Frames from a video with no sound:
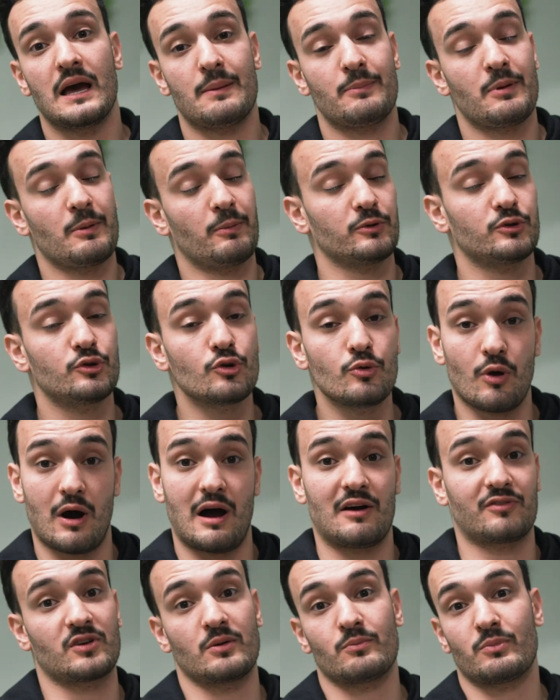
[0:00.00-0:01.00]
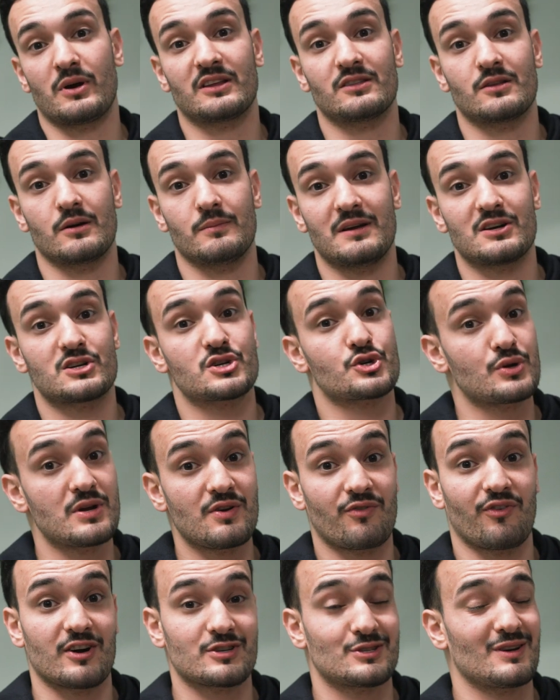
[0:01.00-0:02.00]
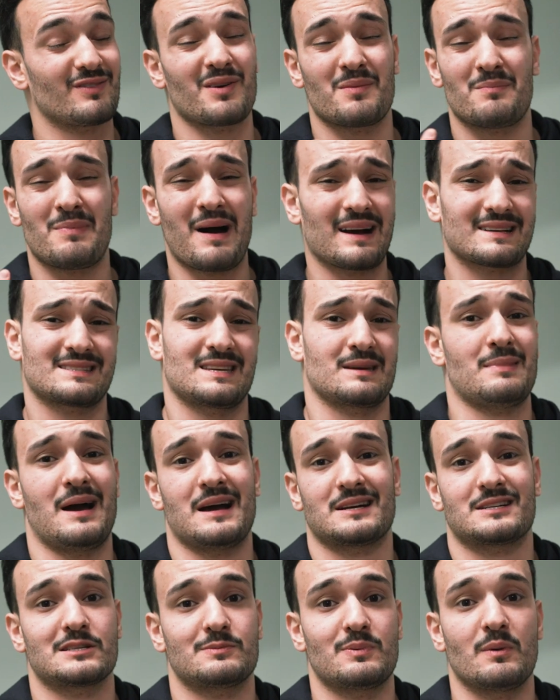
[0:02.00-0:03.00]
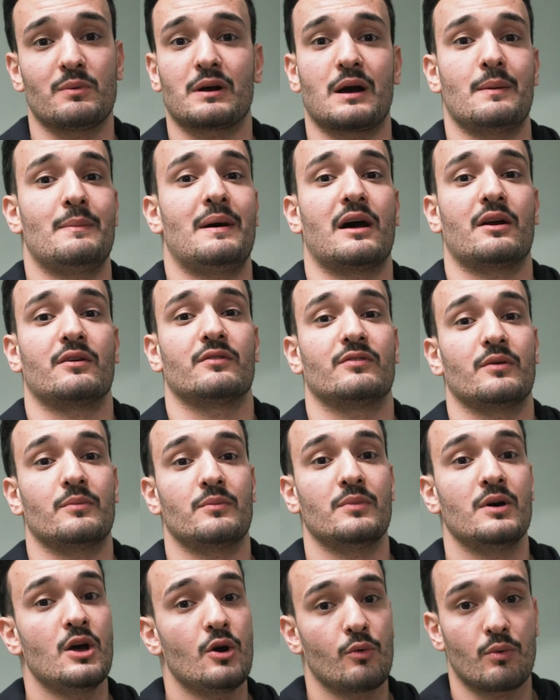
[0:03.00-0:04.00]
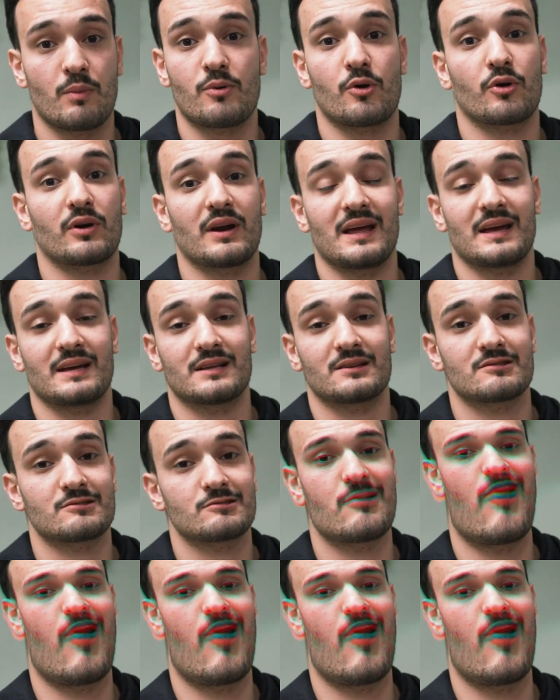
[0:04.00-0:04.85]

And people do often break them in street fights, even in boxing matches. People come out of them with broken hands.